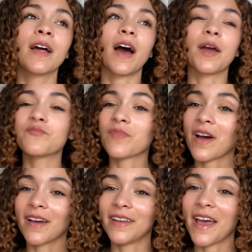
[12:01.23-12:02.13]
I'm
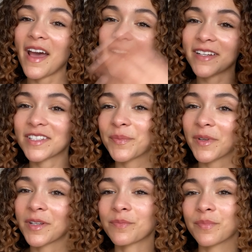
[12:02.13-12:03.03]
not an
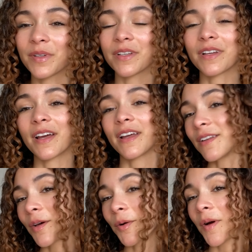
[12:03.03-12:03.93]
expert, but I
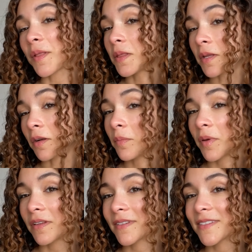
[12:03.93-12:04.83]
know a little
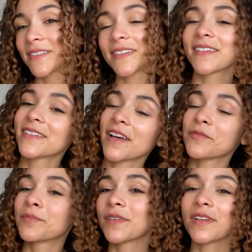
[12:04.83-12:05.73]
bit.
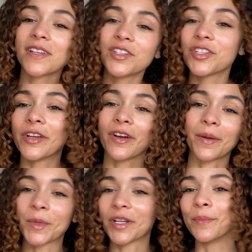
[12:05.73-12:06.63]
Each year
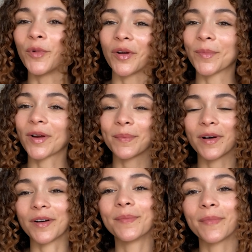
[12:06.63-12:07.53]
I'm learning more and more
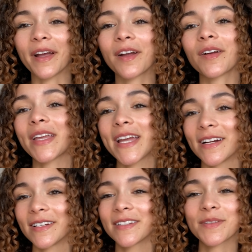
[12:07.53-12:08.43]
about my curly hair,
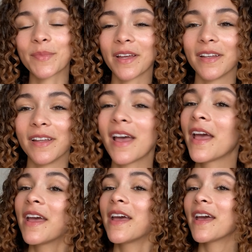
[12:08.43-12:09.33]
and it's been
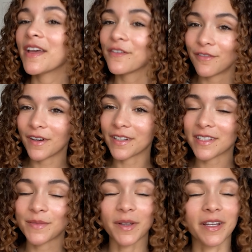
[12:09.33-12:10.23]
a fun
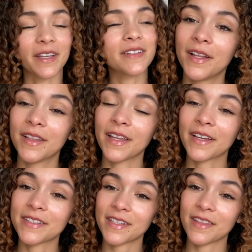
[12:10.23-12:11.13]
experience.
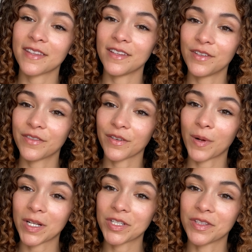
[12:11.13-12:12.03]
Like I said, thank you for
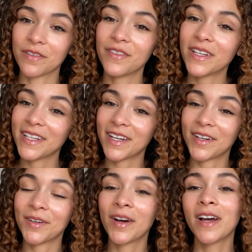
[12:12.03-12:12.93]
watching the video.